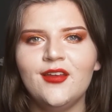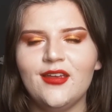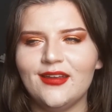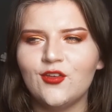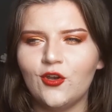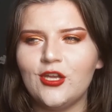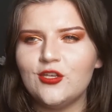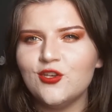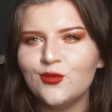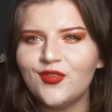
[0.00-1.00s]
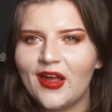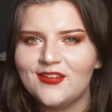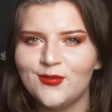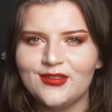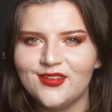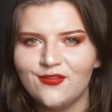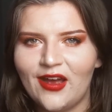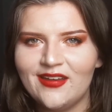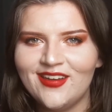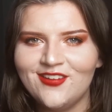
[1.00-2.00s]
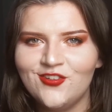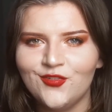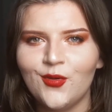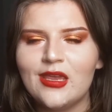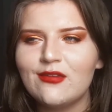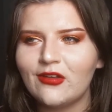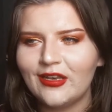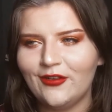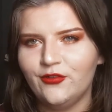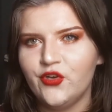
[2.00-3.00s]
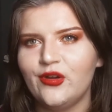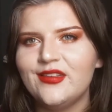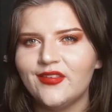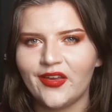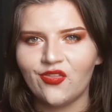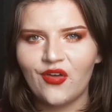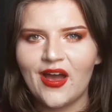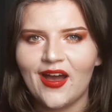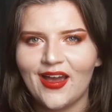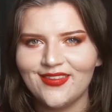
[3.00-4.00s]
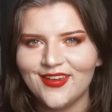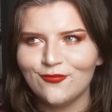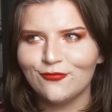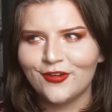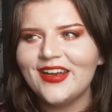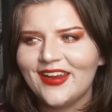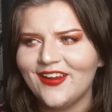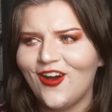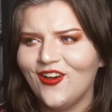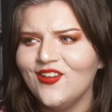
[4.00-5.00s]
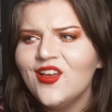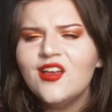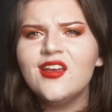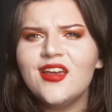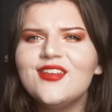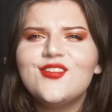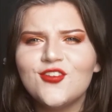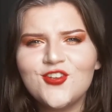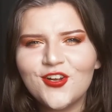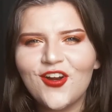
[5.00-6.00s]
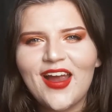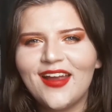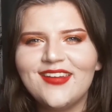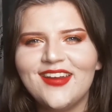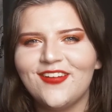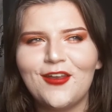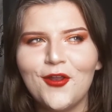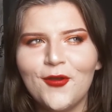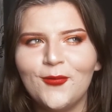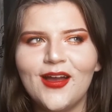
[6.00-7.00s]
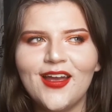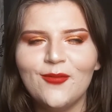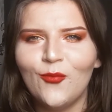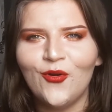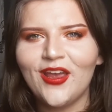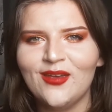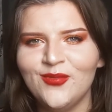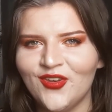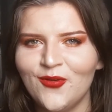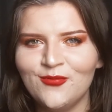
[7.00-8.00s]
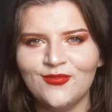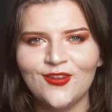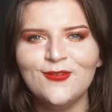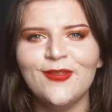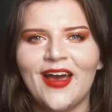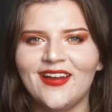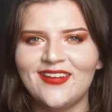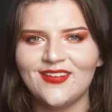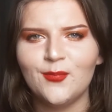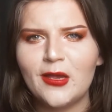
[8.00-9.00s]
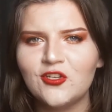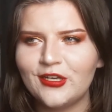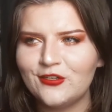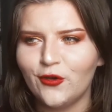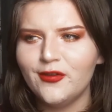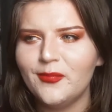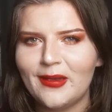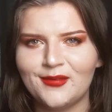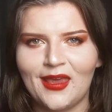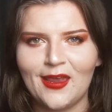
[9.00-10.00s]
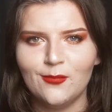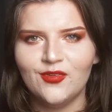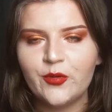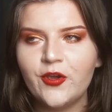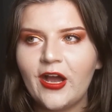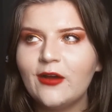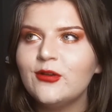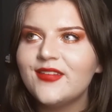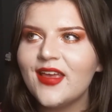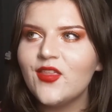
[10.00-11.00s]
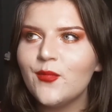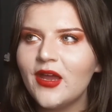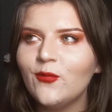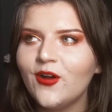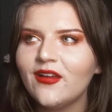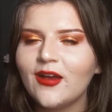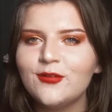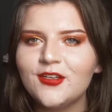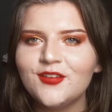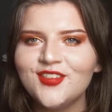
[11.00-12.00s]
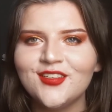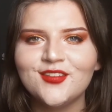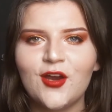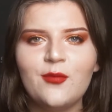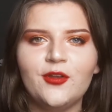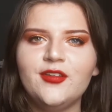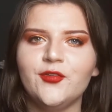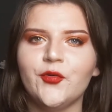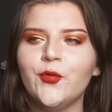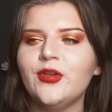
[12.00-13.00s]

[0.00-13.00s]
it's going to use that to its advantage. So even little choices like that, I think really are, it's such a great idea, and I don't know why more games don't do that, especially choice-based games. But I would say the main word I would use to describe Until Dawn